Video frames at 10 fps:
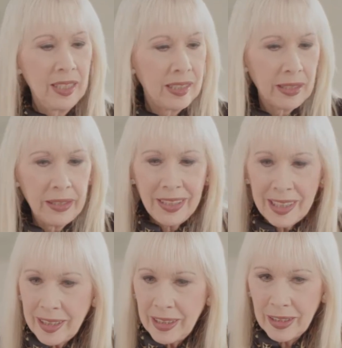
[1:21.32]

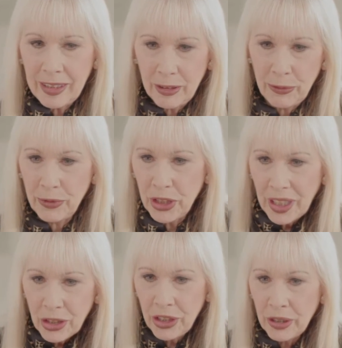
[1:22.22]
slight sense of
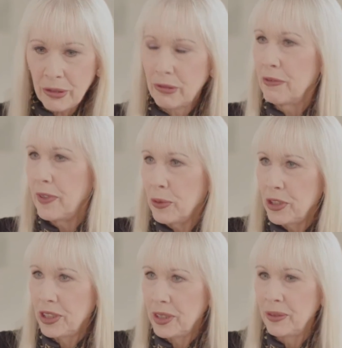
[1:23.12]
rejection or
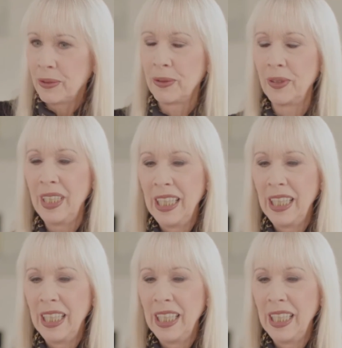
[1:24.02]
revulsion, or